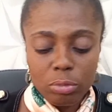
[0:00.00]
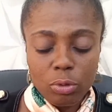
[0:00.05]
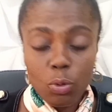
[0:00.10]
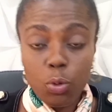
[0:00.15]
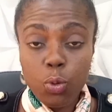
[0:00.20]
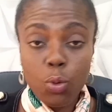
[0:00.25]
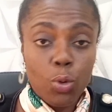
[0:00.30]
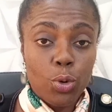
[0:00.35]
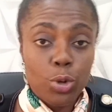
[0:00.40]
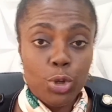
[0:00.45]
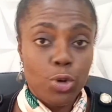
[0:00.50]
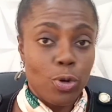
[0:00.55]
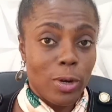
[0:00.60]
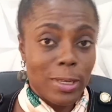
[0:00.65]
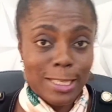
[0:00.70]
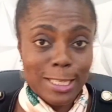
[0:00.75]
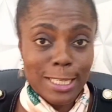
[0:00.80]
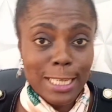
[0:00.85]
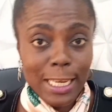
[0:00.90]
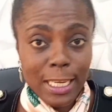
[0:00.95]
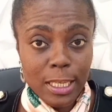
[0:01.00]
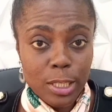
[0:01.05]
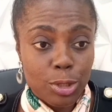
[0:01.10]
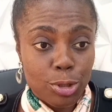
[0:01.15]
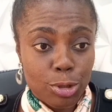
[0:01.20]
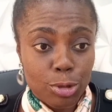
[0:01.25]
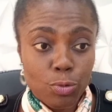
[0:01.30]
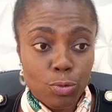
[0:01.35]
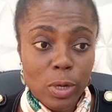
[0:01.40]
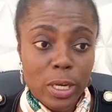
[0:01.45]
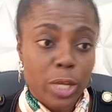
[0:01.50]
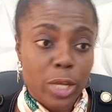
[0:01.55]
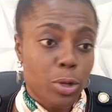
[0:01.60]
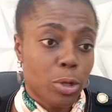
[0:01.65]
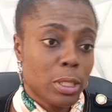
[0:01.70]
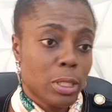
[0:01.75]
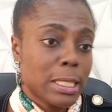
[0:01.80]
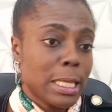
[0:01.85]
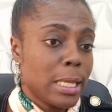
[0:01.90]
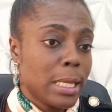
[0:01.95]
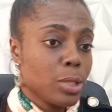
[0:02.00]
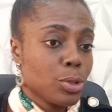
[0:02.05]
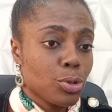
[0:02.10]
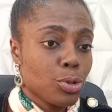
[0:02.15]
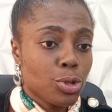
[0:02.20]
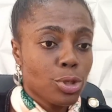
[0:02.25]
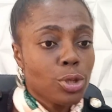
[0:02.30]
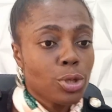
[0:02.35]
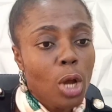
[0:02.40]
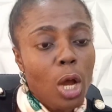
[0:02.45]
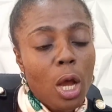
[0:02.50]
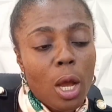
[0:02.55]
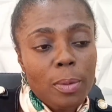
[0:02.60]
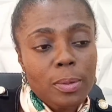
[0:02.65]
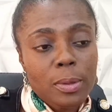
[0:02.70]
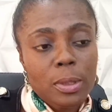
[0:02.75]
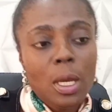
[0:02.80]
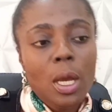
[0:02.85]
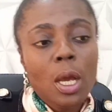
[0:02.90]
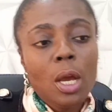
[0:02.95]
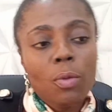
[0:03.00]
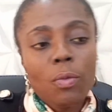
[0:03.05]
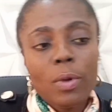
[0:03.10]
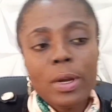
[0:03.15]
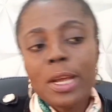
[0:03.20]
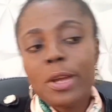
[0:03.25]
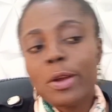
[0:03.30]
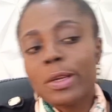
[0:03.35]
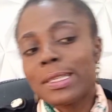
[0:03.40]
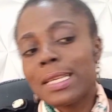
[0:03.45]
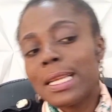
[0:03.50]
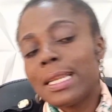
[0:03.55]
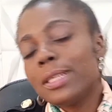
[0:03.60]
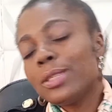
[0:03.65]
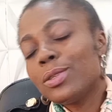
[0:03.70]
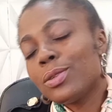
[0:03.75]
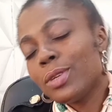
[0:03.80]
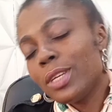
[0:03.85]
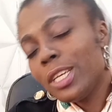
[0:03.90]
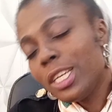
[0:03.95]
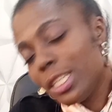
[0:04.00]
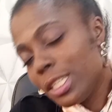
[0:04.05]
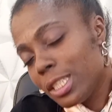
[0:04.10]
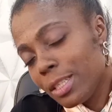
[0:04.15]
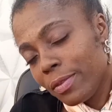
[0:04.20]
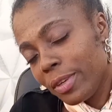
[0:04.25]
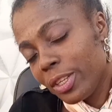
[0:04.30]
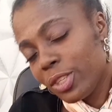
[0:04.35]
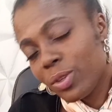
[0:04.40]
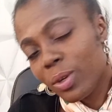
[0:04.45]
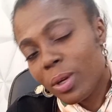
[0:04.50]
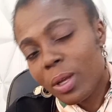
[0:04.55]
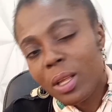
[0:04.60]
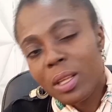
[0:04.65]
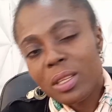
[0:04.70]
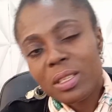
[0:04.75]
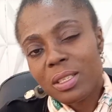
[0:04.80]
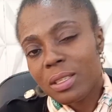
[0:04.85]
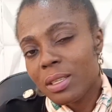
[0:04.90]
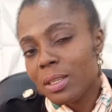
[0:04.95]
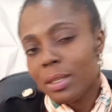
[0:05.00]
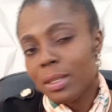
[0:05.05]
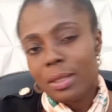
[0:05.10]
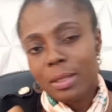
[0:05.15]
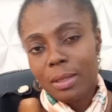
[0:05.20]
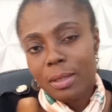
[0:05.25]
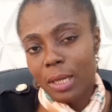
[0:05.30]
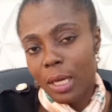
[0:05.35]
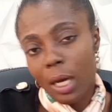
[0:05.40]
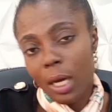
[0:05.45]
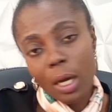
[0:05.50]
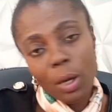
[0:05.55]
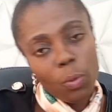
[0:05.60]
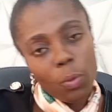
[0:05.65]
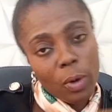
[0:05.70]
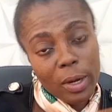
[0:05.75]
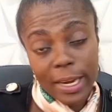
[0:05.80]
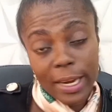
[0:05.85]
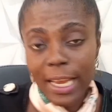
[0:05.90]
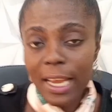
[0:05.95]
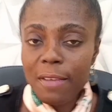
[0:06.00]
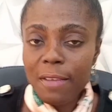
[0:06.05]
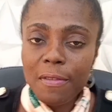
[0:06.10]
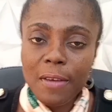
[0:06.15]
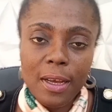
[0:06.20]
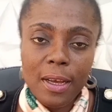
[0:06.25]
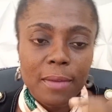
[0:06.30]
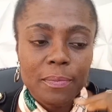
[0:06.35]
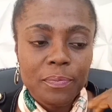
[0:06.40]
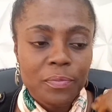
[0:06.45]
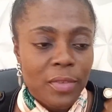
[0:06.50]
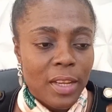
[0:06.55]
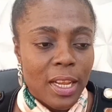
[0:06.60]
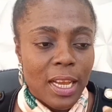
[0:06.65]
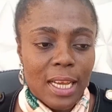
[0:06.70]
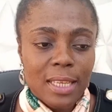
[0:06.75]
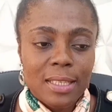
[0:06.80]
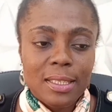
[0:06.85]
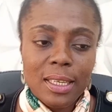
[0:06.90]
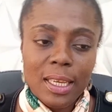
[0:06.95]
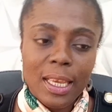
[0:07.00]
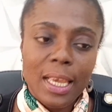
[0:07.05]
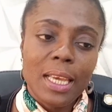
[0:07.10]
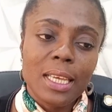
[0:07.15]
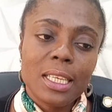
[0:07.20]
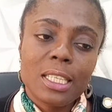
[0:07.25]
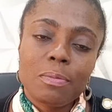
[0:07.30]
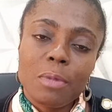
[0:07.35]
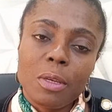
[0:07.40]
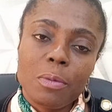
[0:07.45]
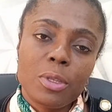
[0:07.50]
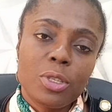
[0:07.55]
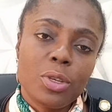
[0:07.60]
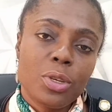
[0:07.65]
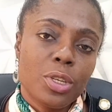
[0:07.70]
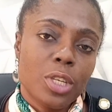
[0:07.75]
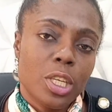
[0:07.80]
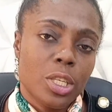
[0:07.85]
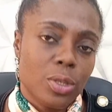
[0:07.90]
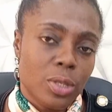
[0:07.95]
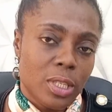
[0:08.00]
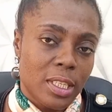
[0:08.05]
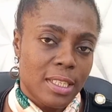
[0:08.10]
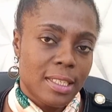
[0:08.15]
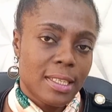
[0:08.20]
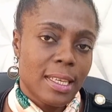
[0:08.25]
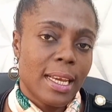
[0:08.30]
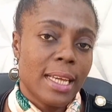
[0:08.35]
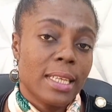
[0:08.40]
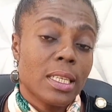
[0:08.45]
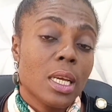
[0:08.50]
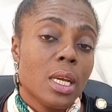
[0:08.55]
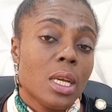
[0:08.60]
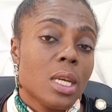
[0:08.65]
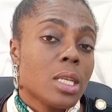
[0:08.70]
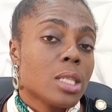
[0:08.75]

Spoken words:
who you are selling to, whether you're selling to shops, whether you're selling to individuals, or whatever as the case may be. So you need to decide.